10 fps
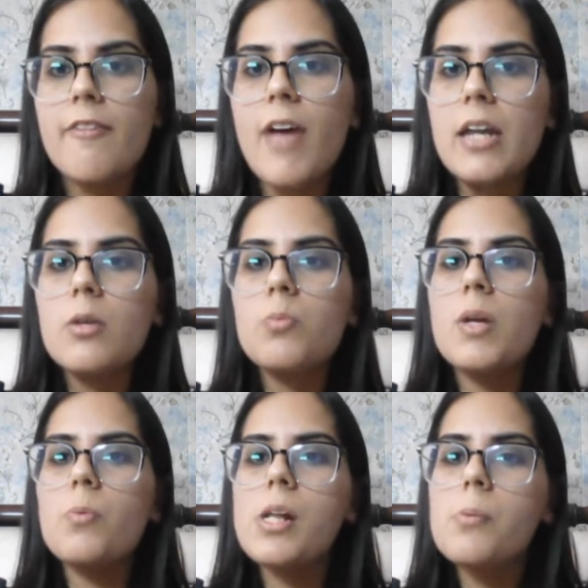wherein
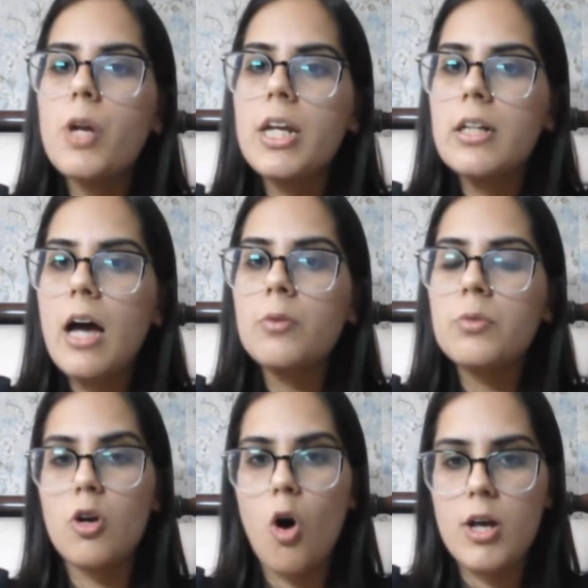we will bring down
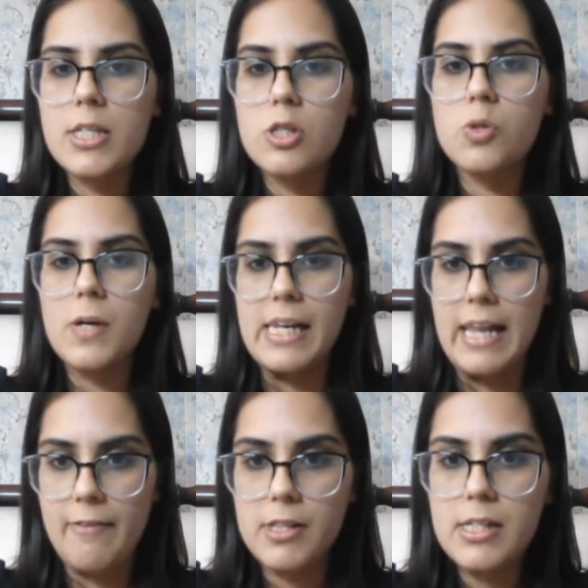cost to a
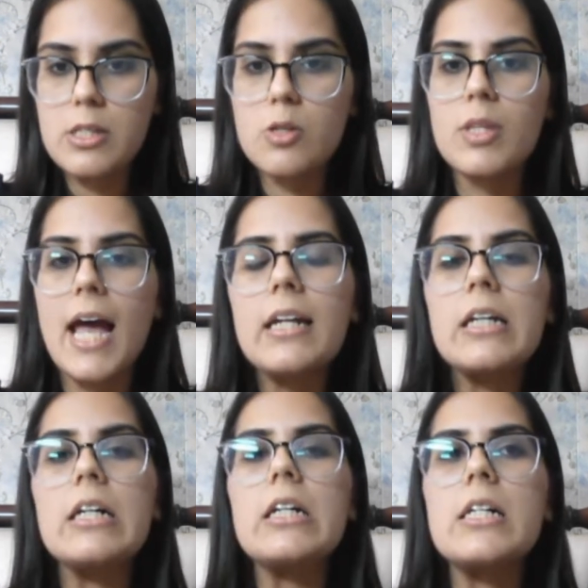level so that
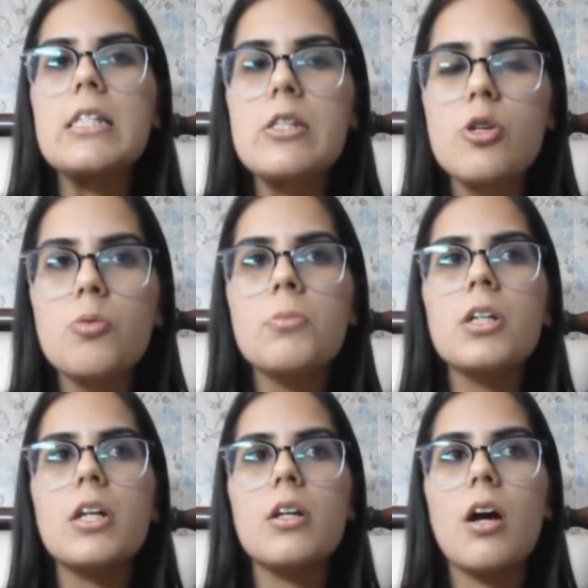a consumer
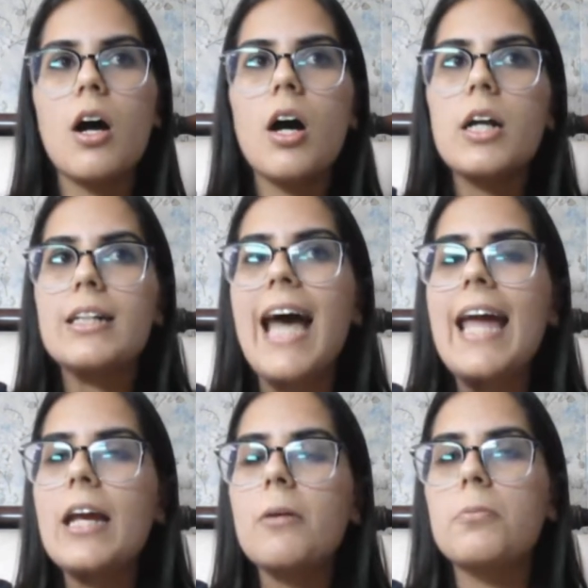can
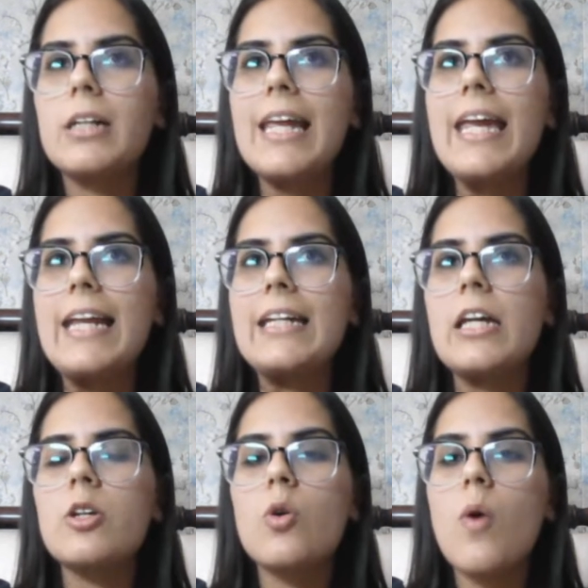directly, it
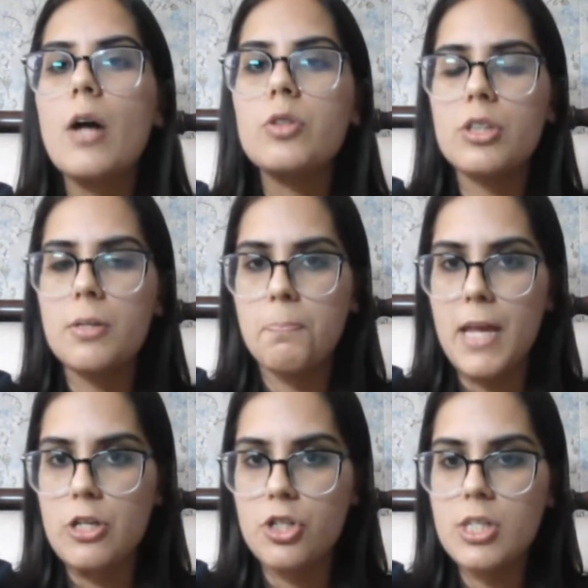can go out to the
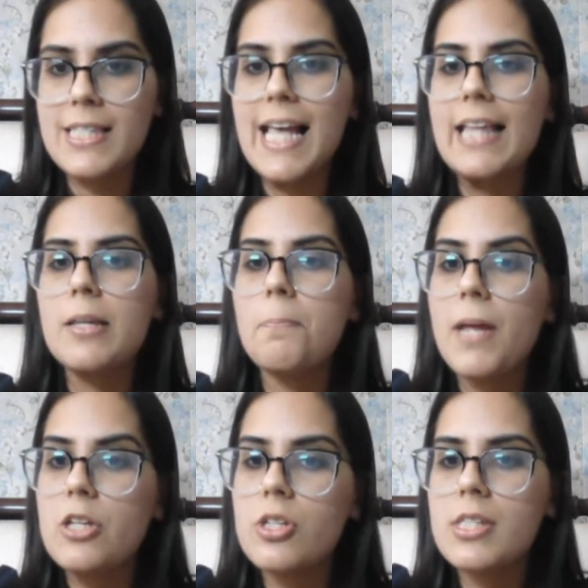patients and the
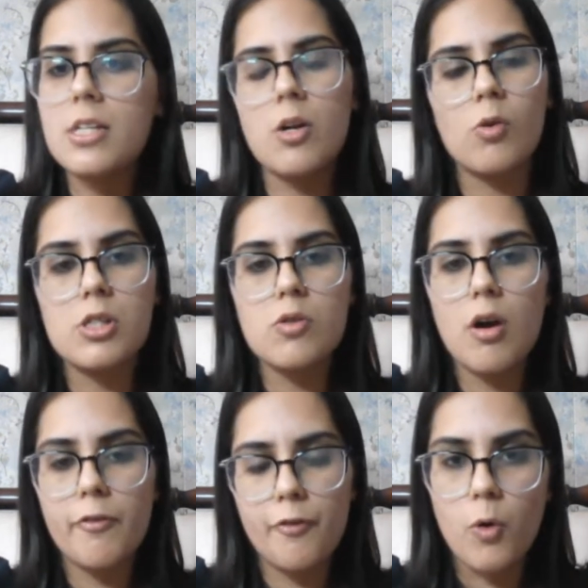patients can also
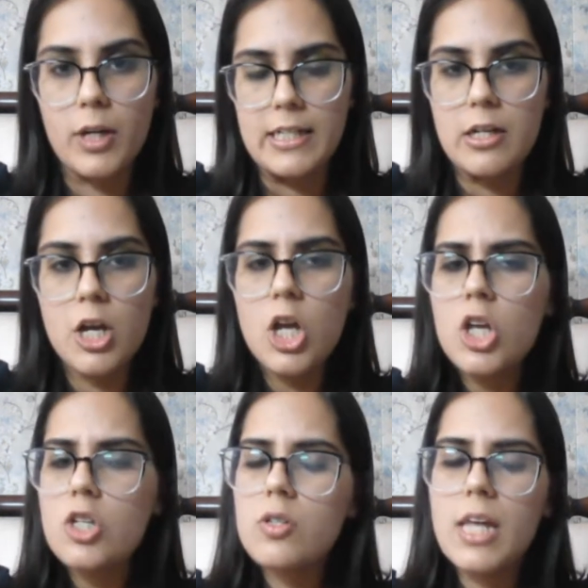afford it,
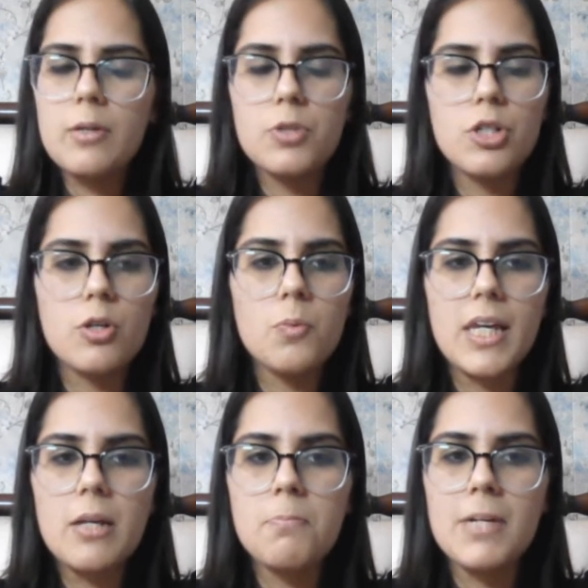so that, you know, we
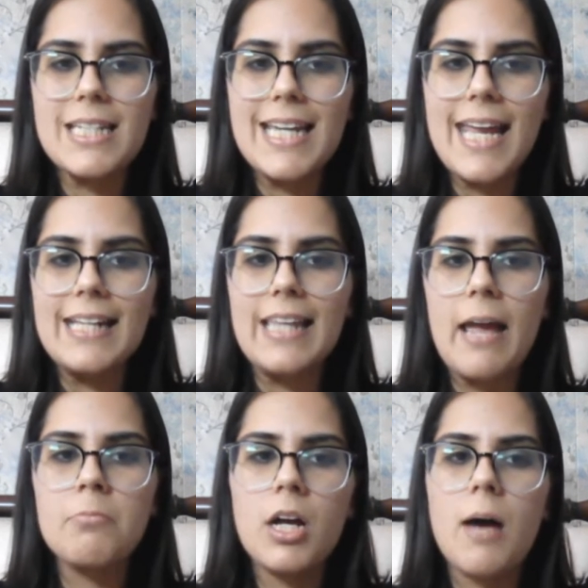can mitigate
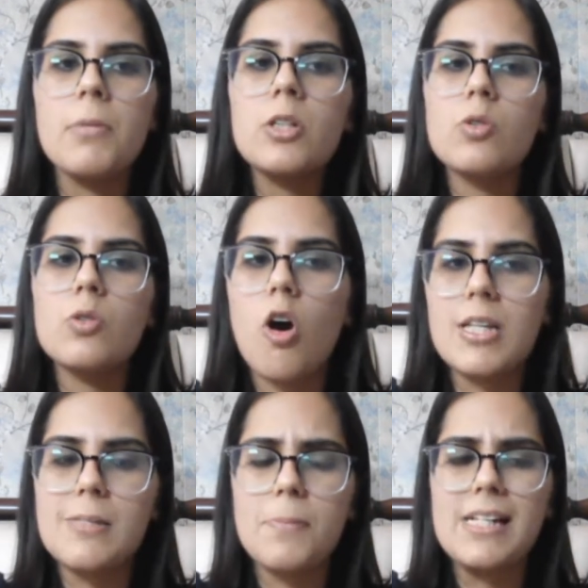them coming to the
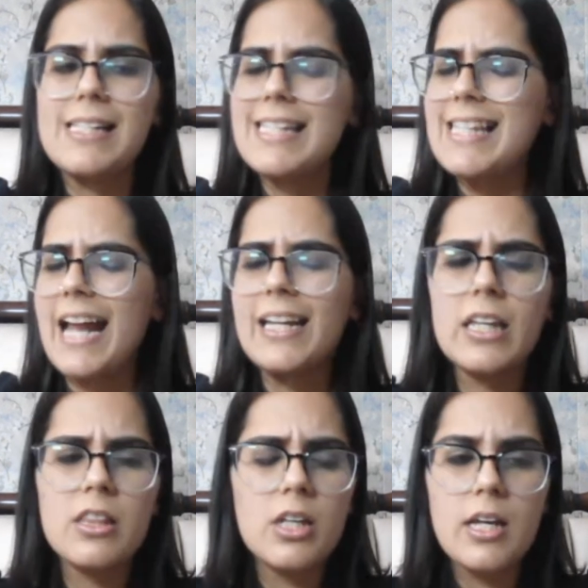hospital,
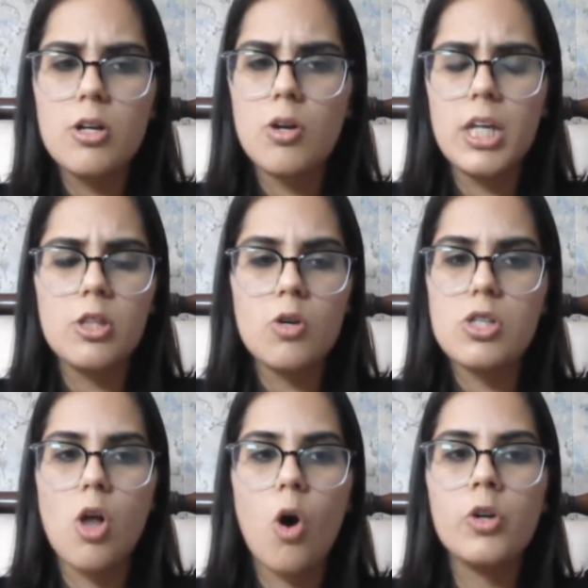standing in the in
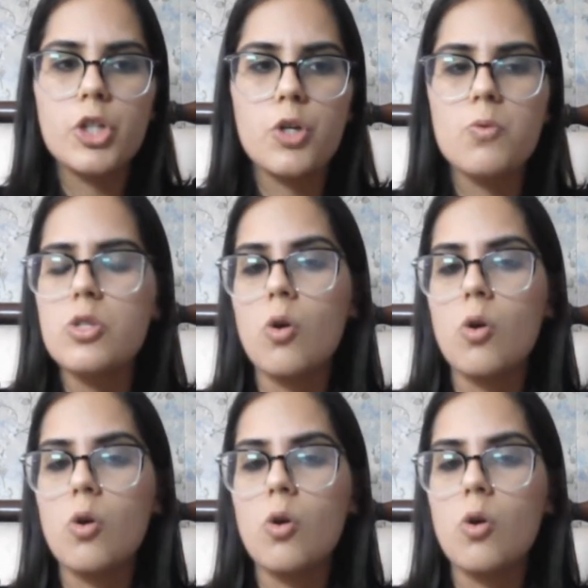those long queues